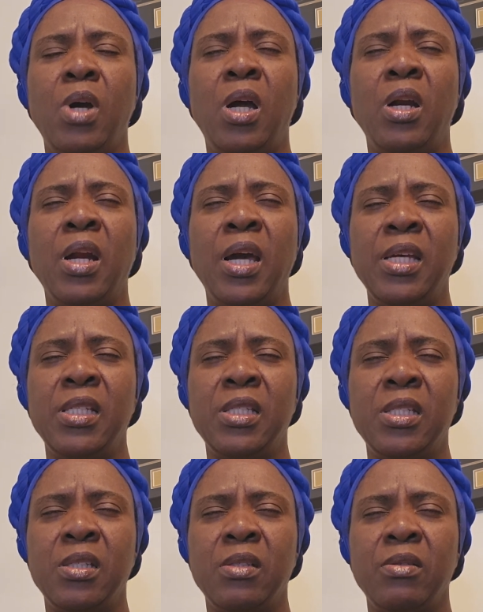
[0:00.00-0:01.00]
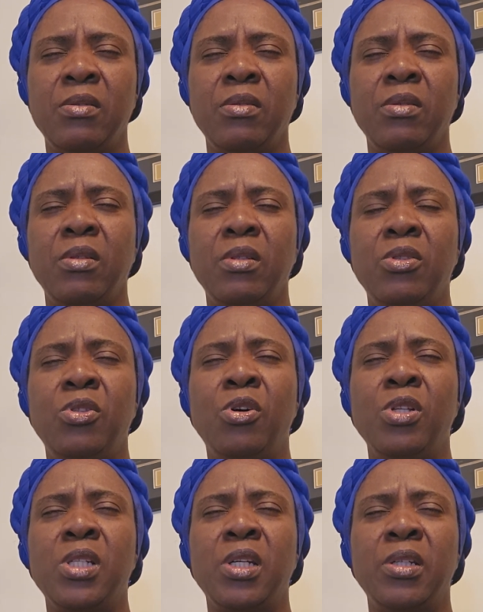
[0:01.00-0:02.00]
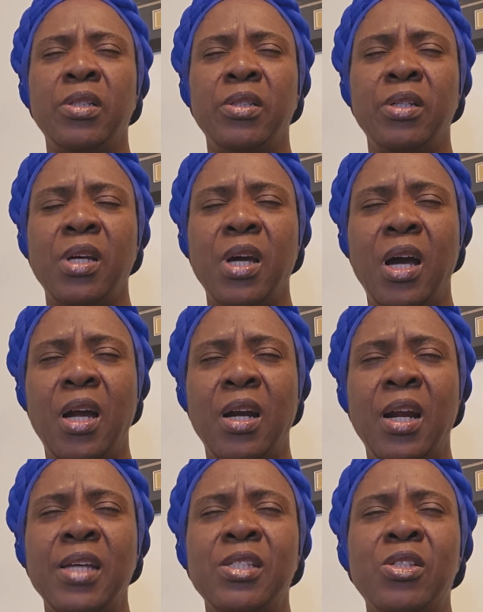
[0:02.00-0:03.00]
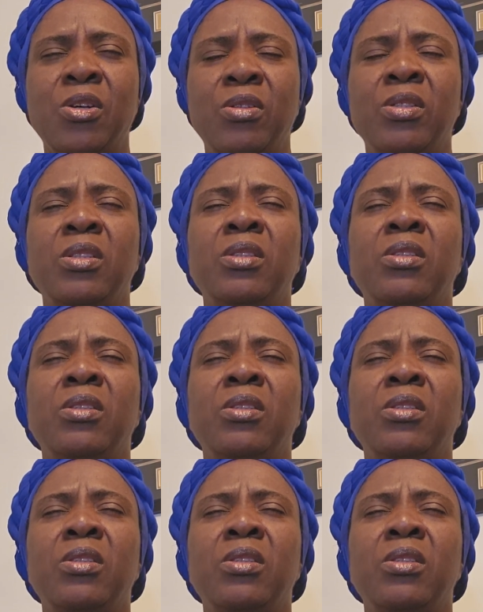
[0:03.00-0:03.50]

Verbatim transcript: Arise, daughter. Arise, son.